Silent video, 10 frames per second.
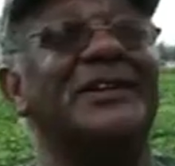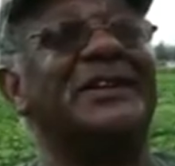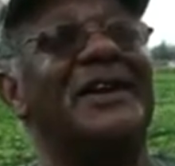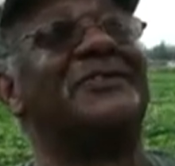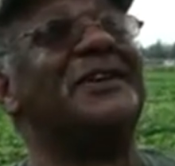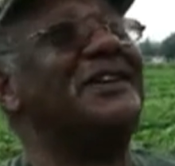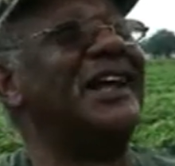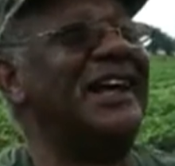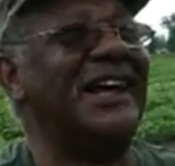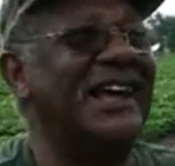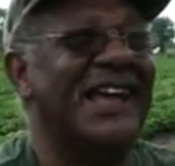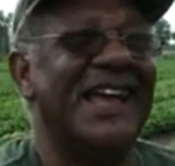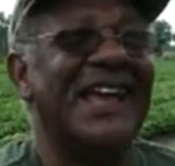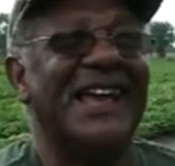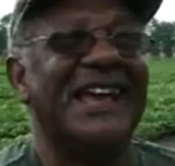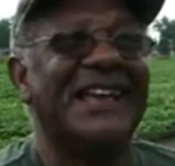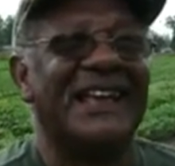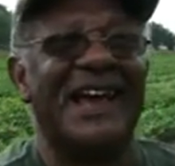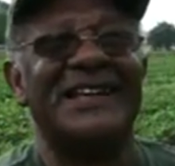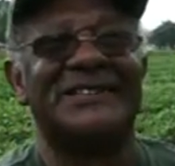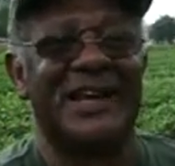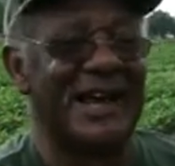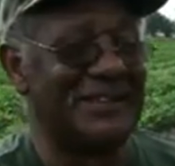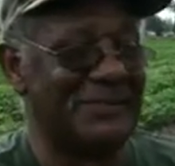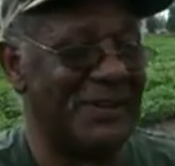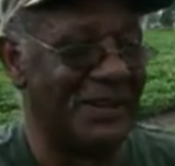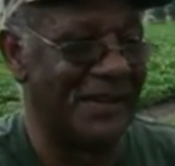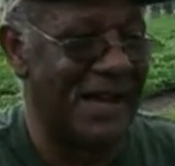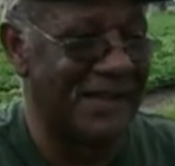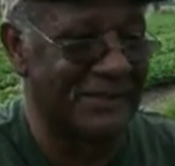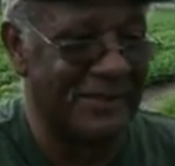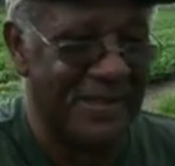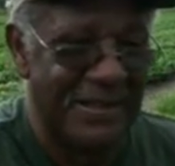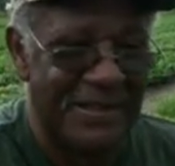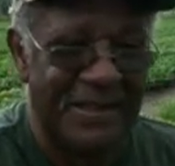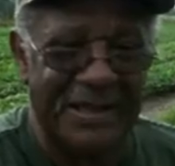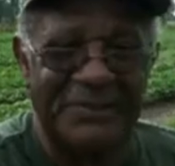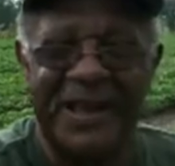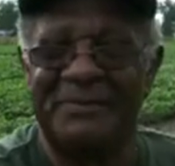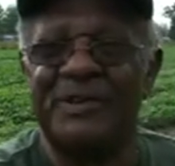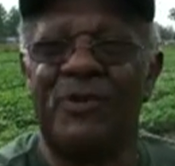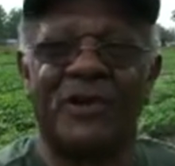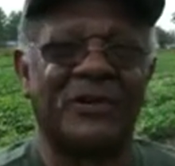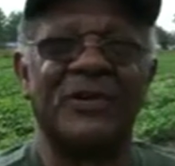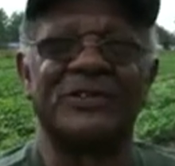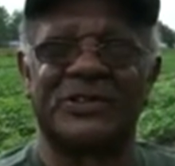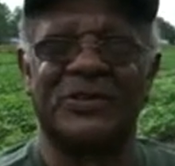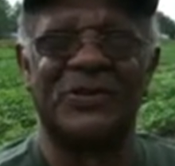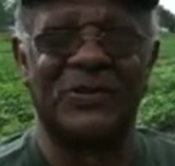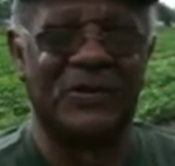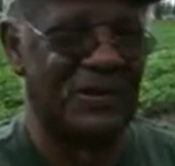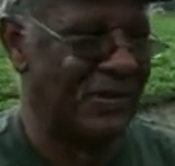the difference. Yeah, it changed me a lot. Made me want to go to school.